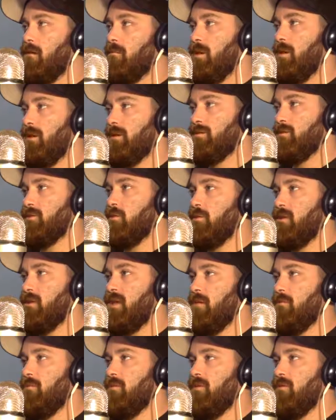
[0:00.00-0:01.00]
Bellator
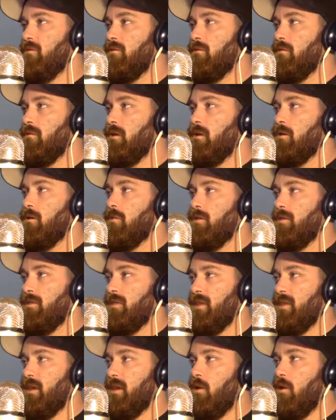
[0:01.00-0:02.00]
debut
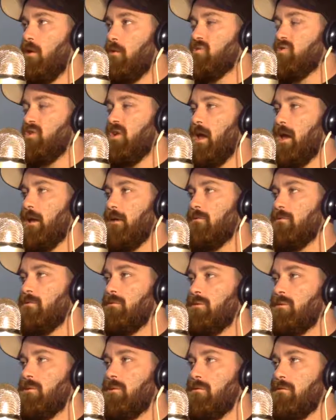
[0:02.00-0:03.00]
with an arm triangle
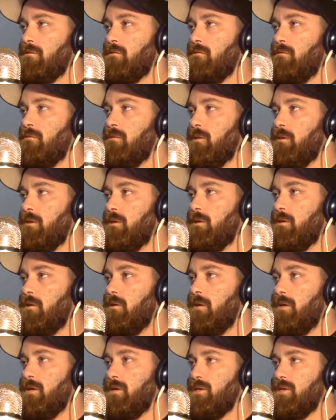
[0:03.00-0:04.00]
choke over
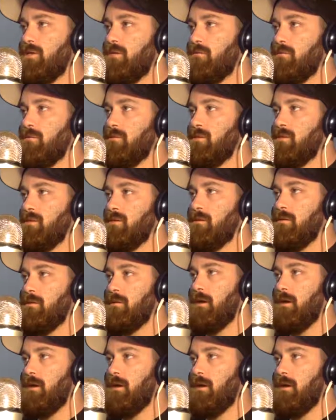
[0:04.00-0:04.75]
Cody Jones.